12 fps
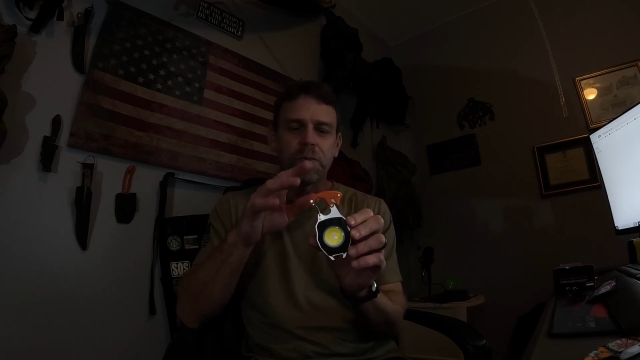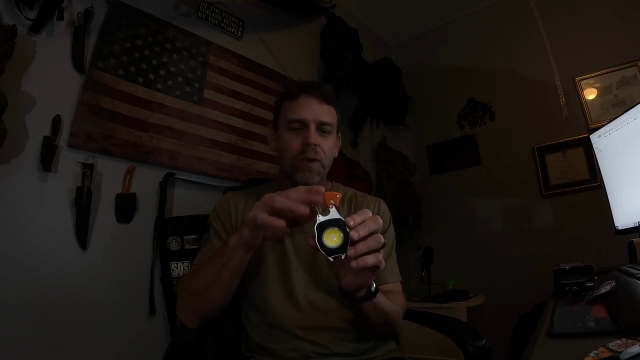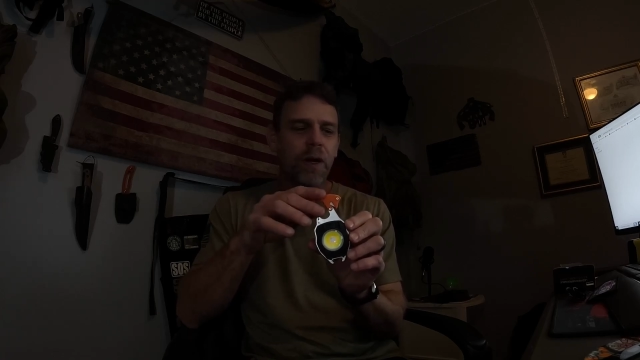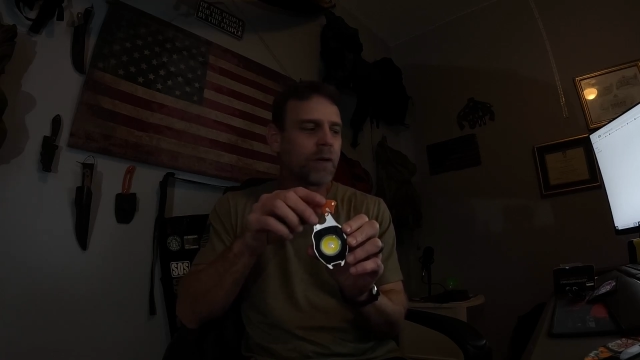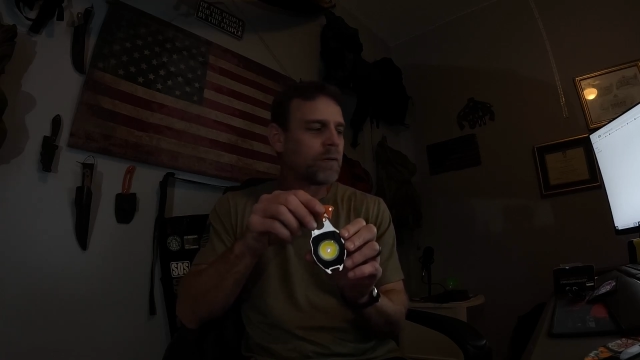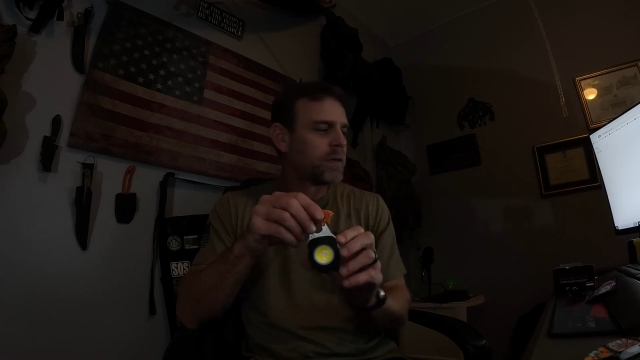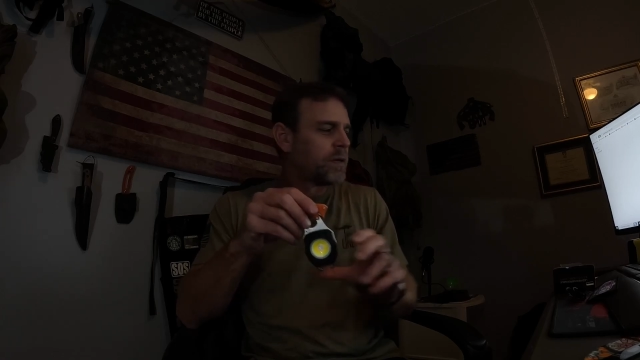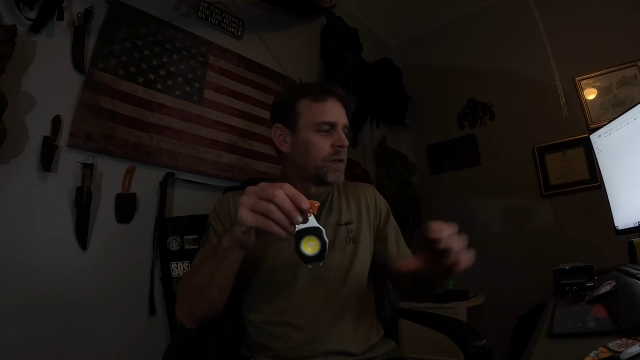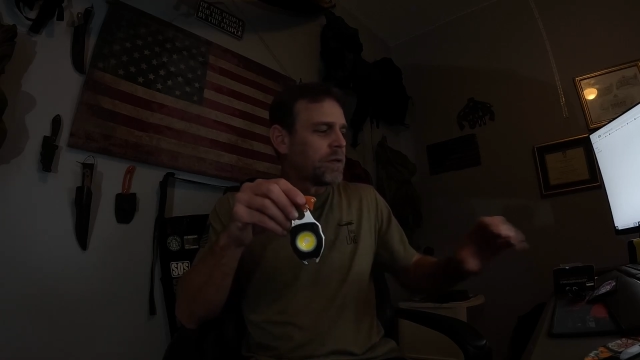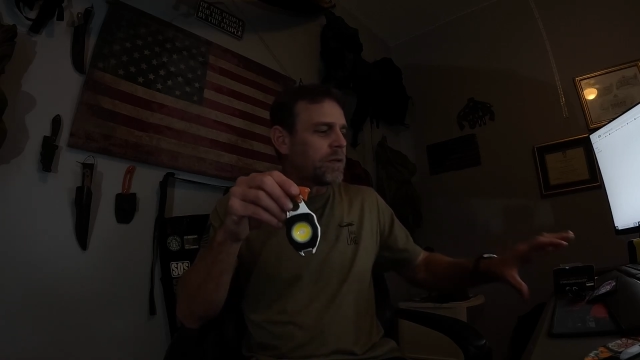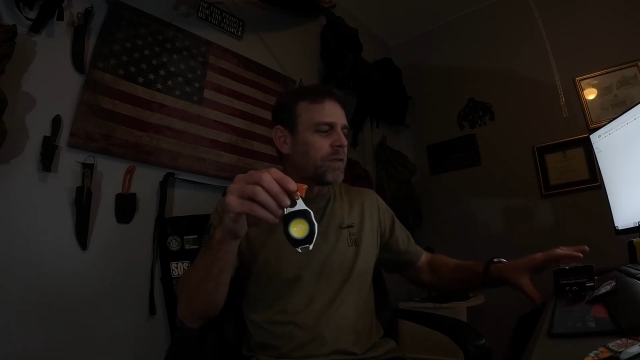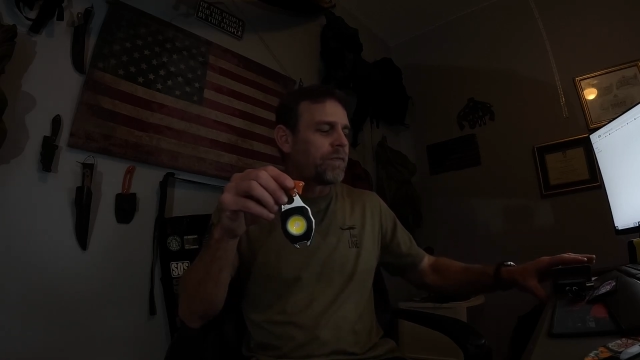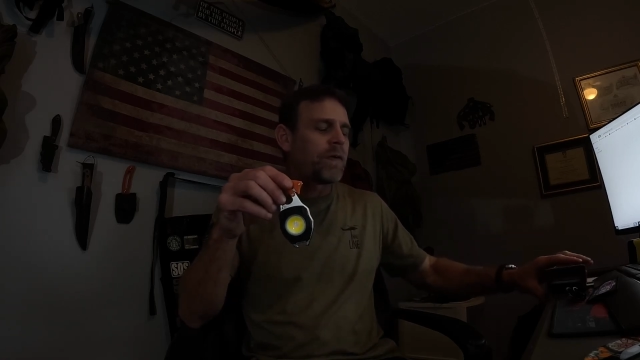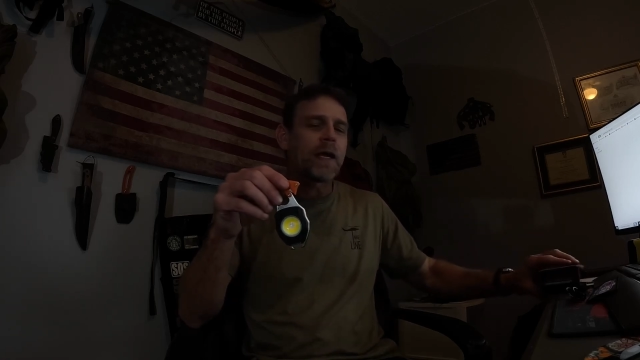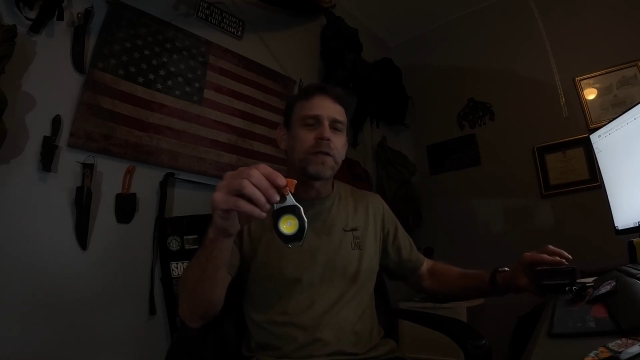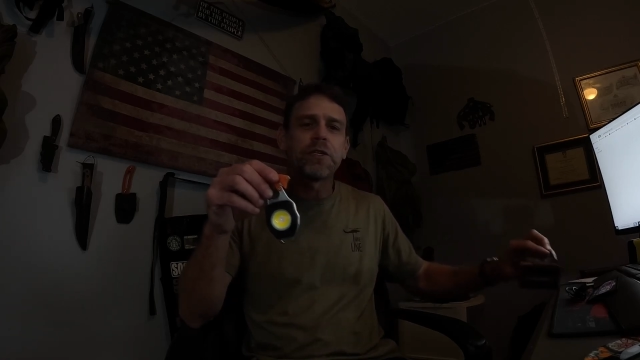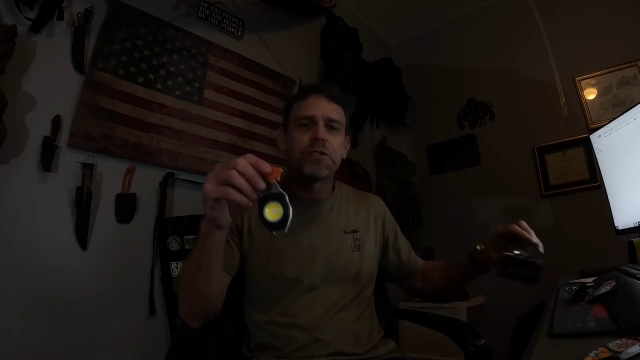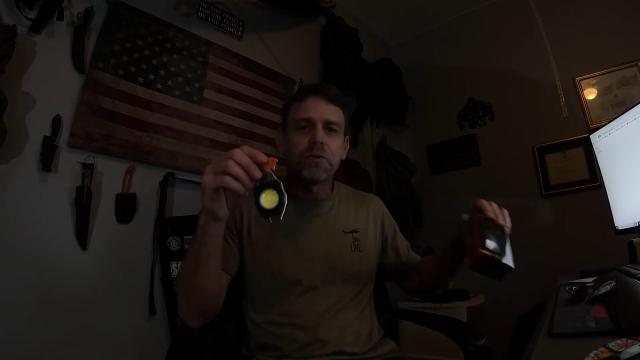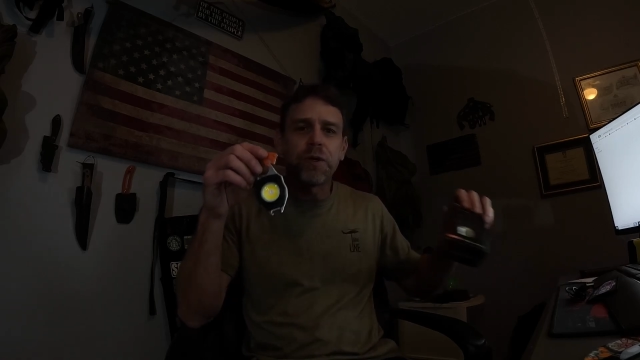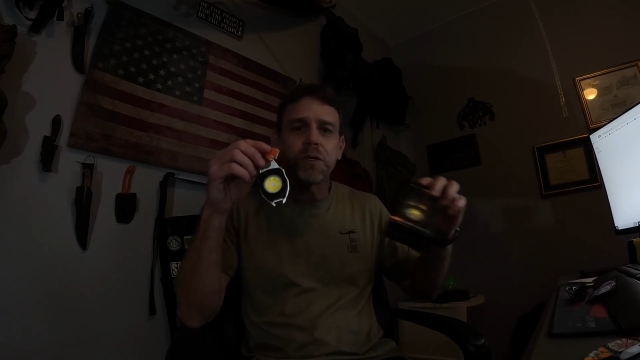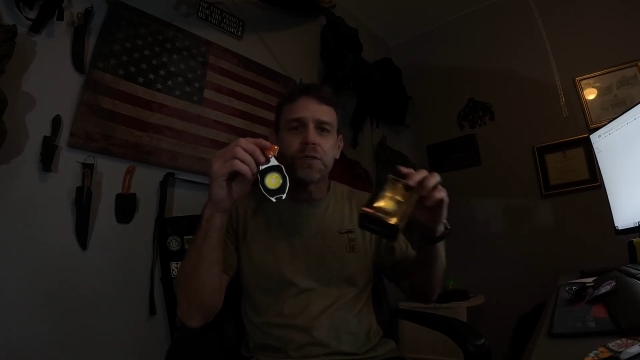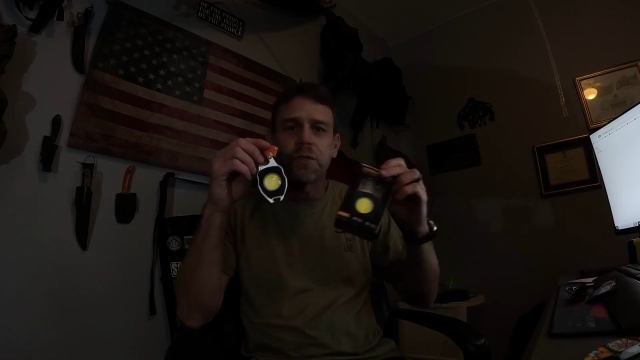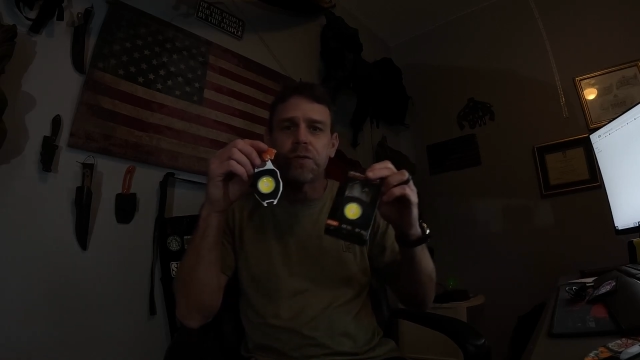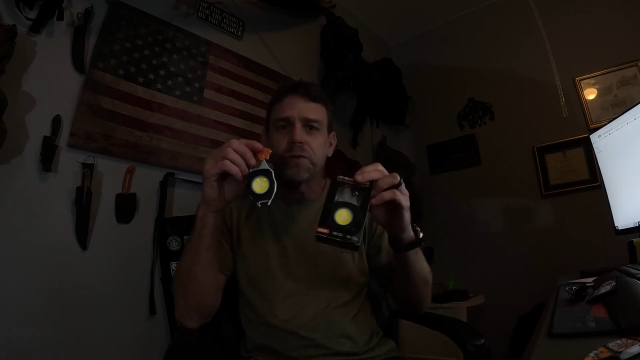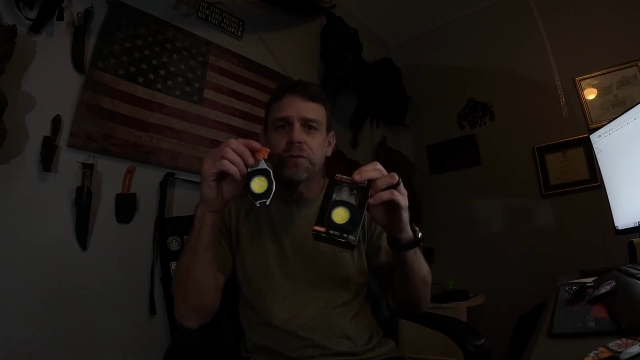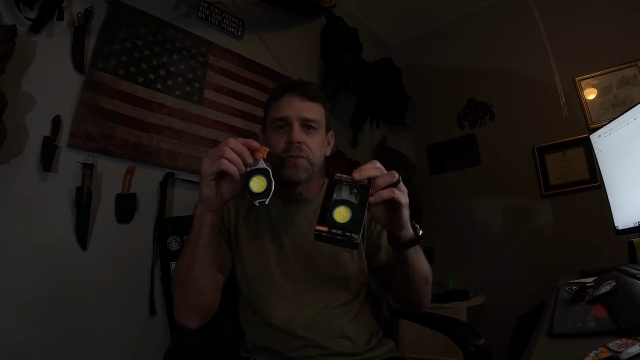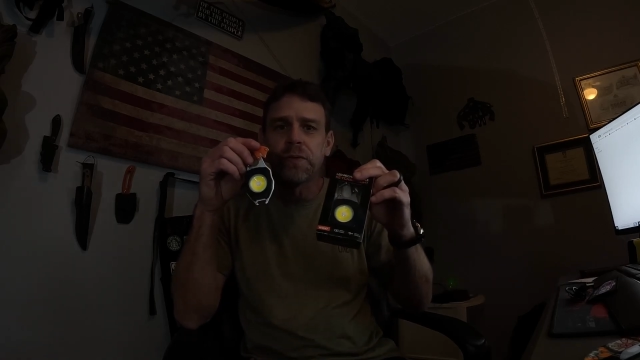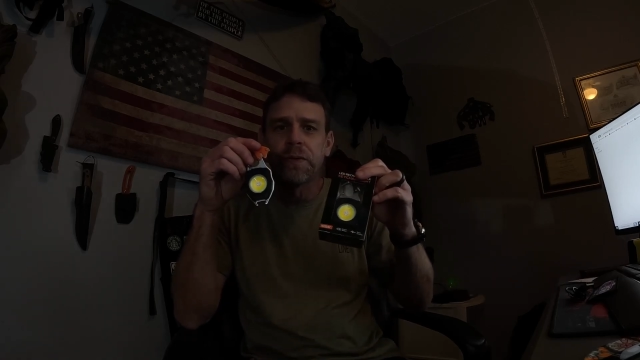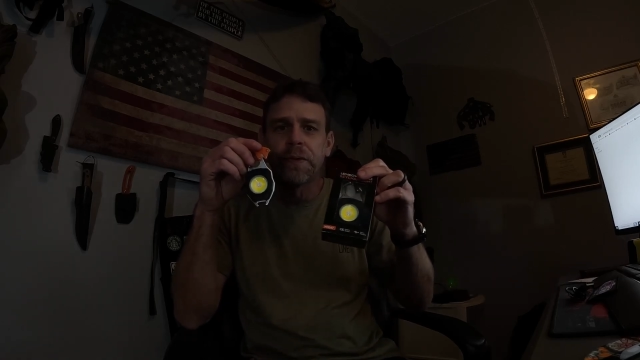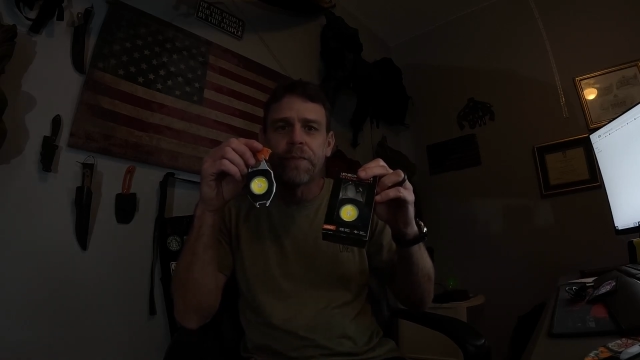well. The fact that you get two,